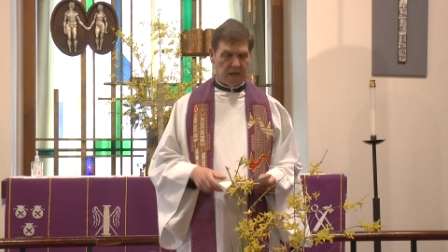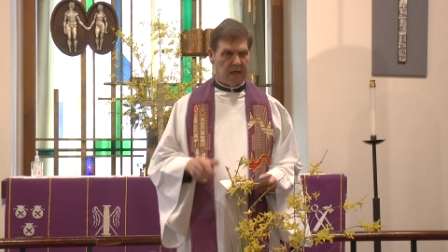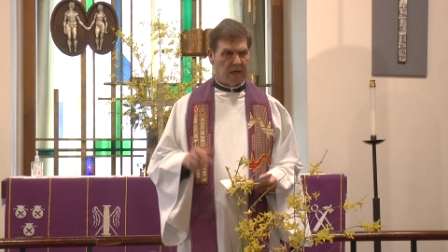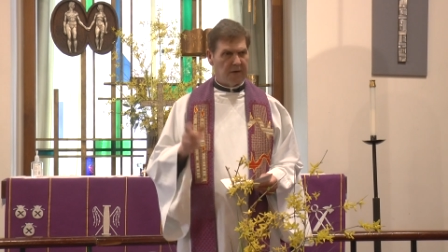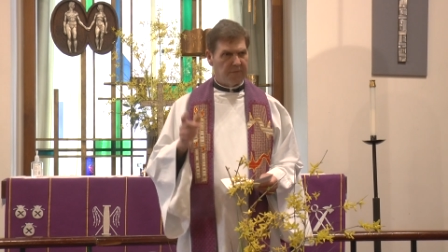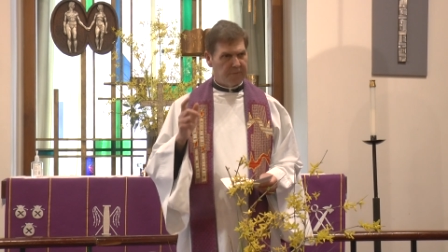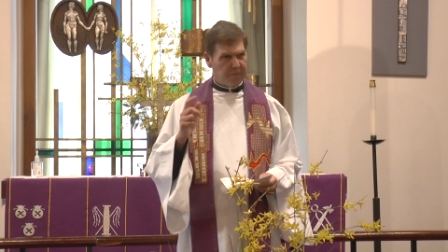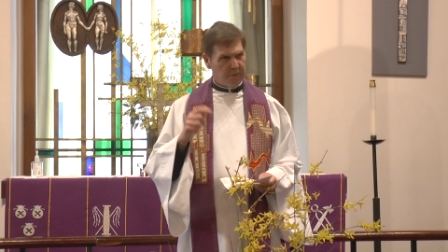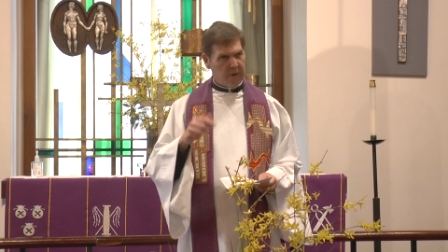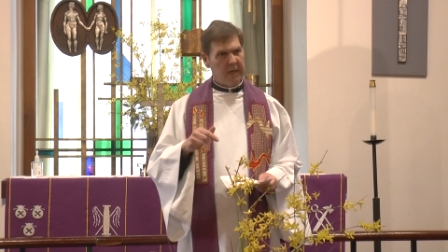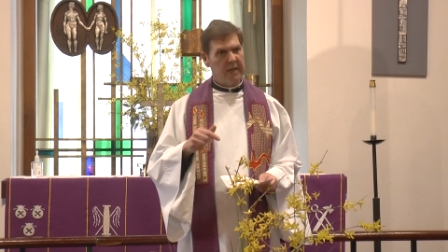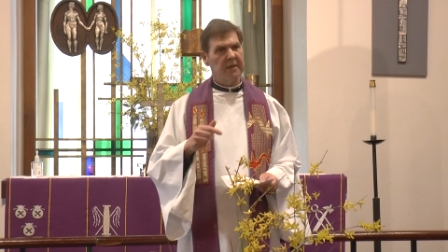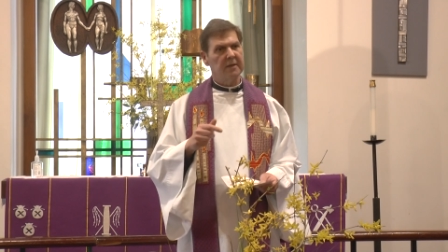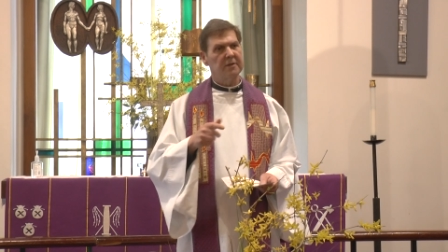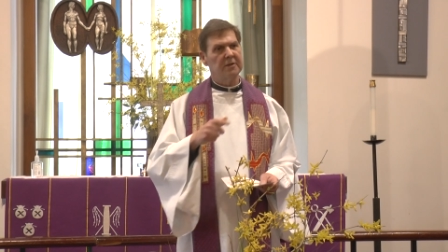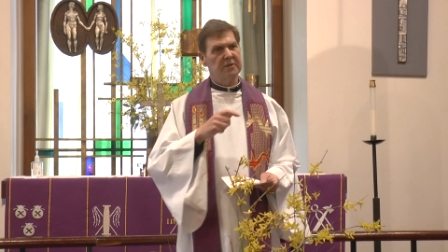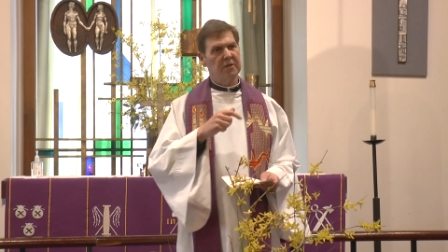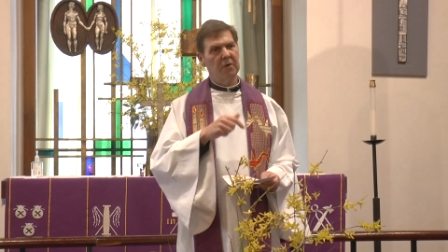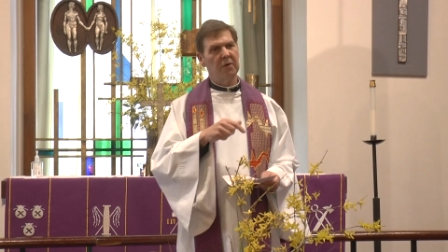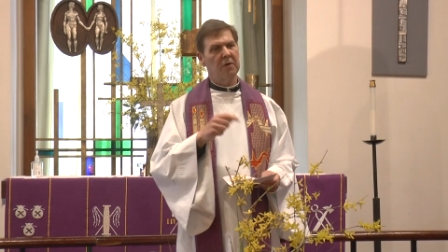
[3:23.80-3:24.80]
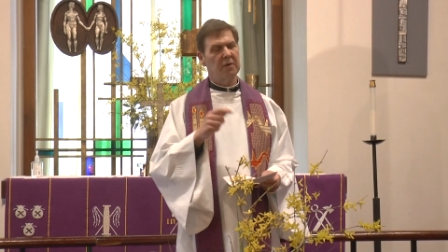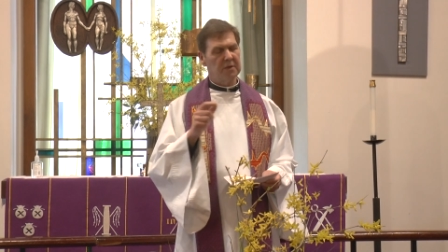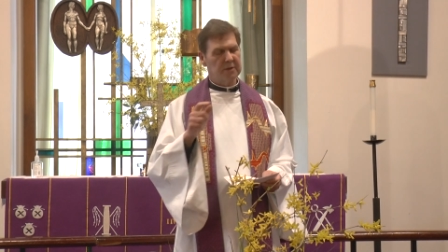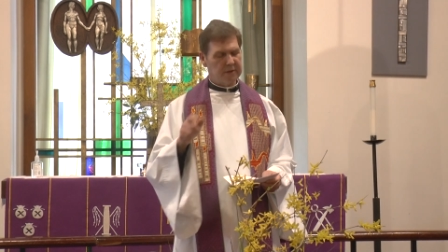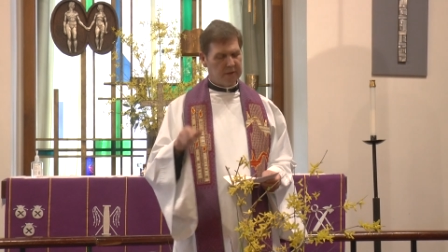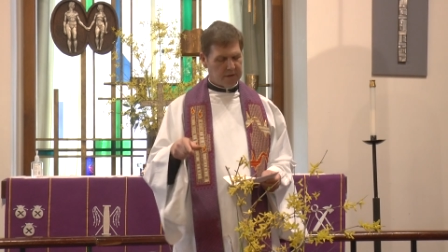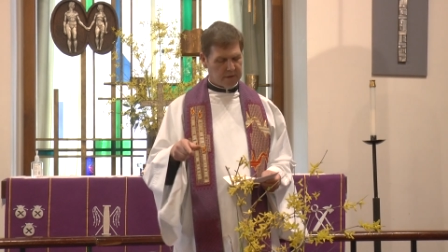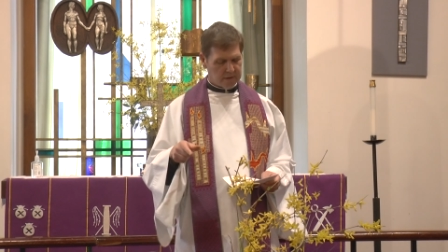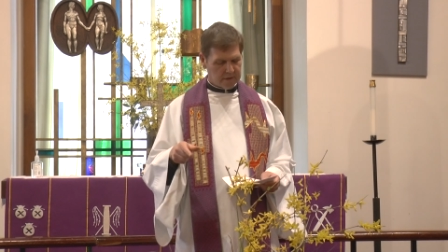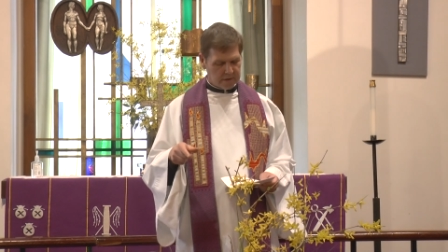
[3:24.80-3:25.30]
A friend
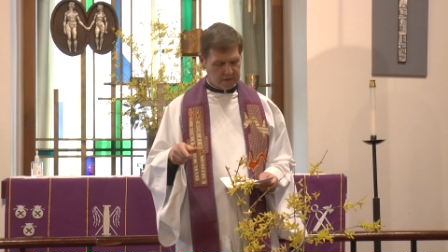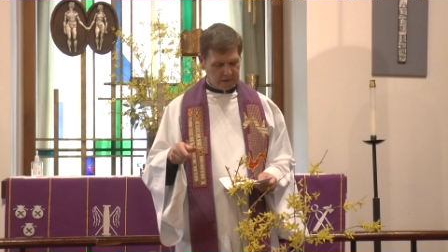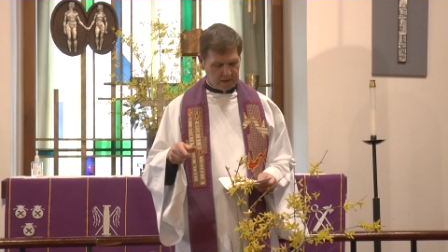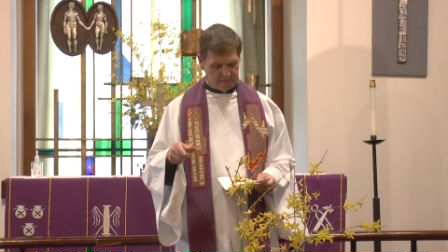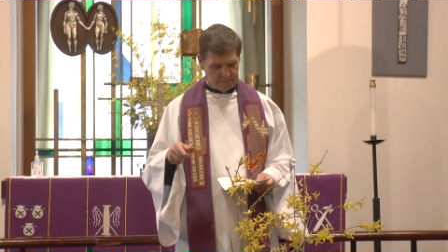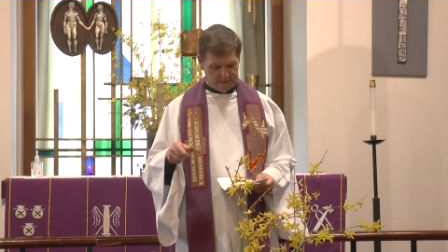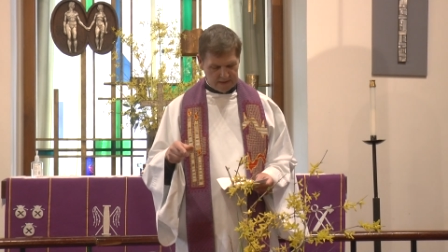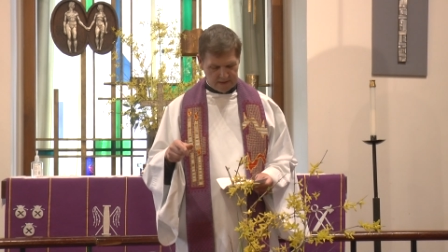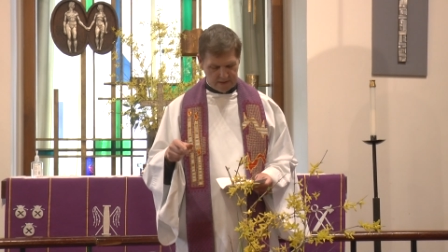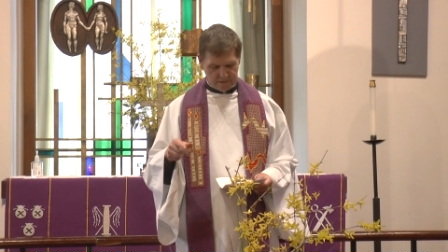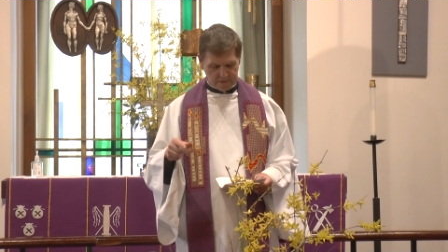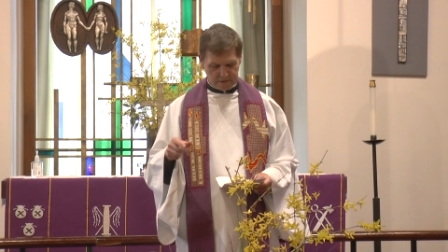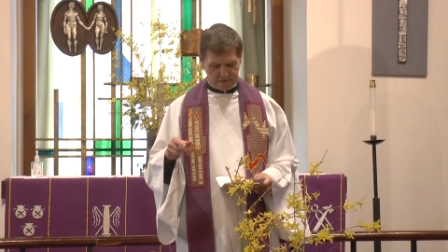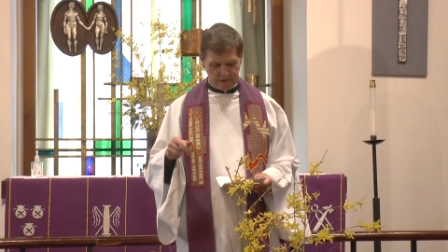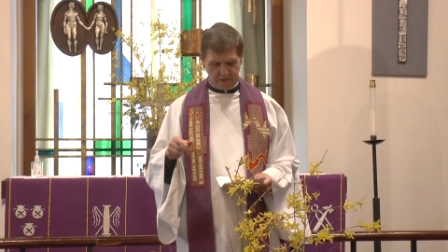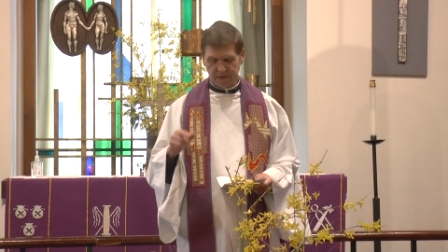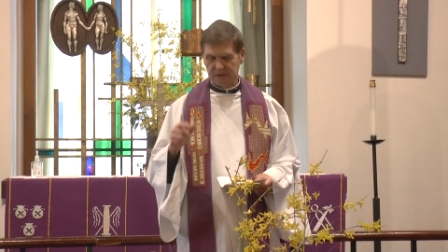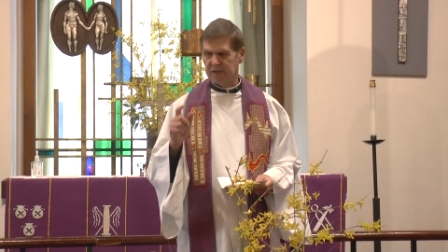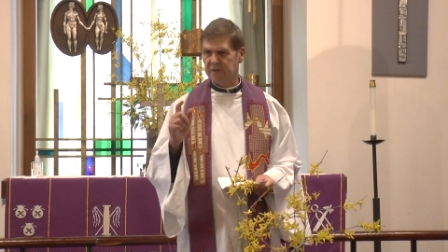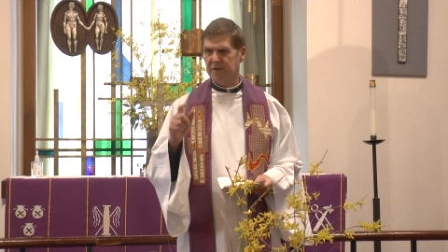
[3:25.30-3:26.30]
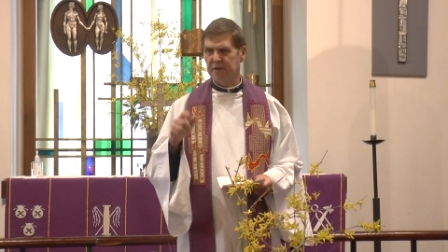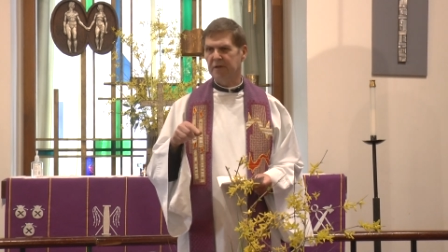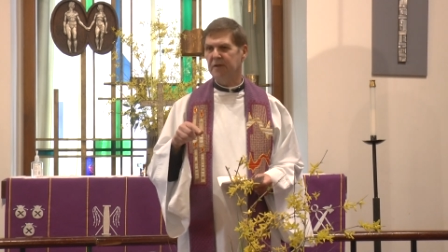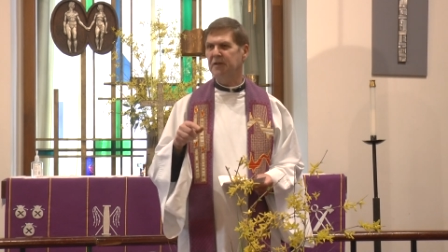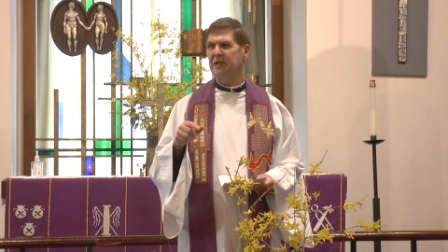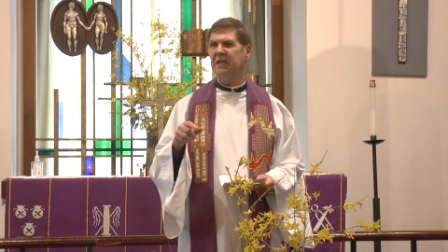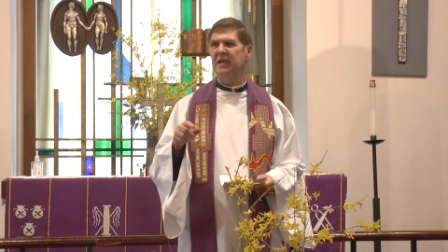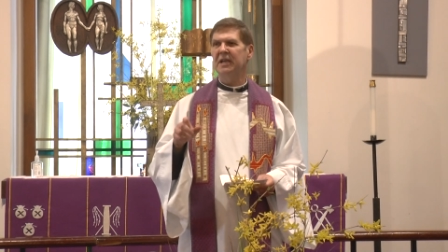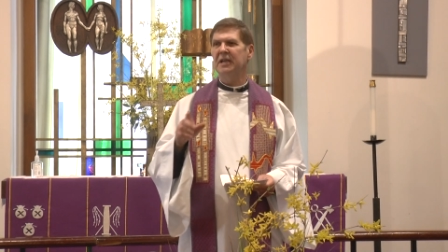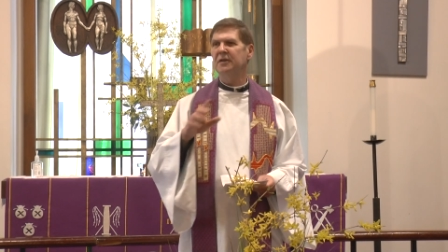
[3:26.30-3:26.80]
told her about an
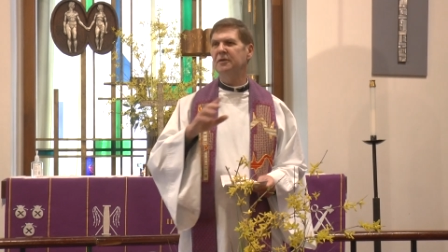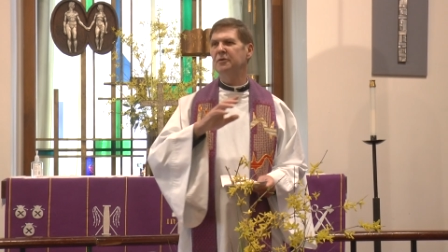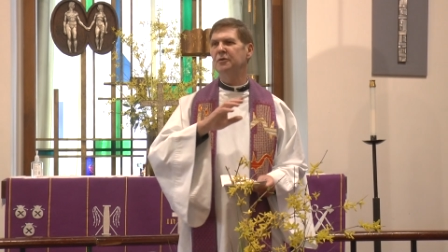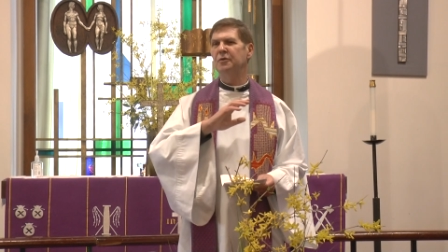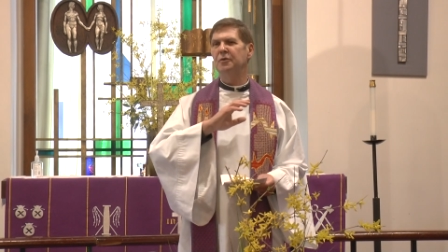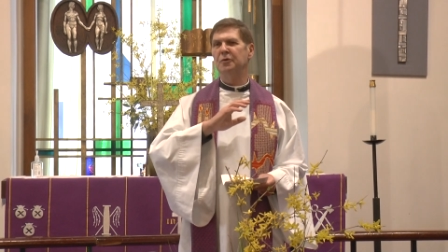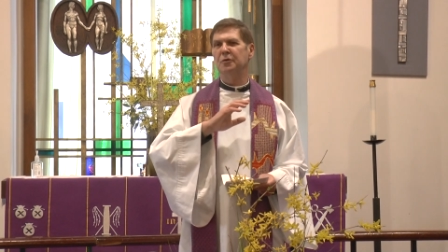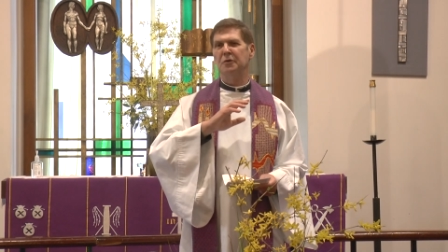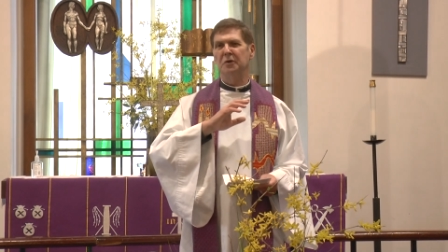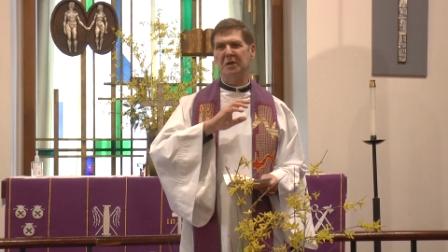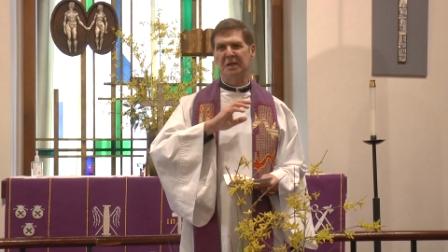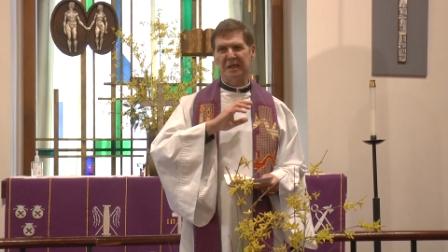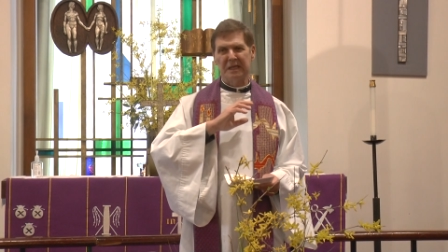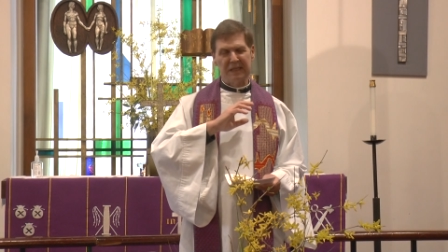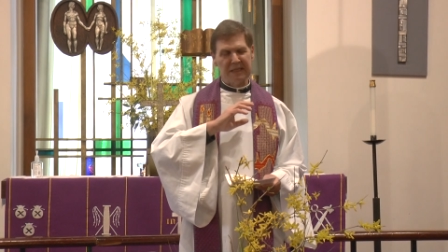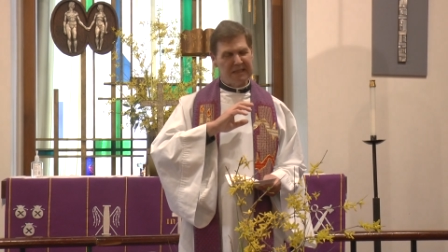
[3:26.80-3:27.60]
attorney who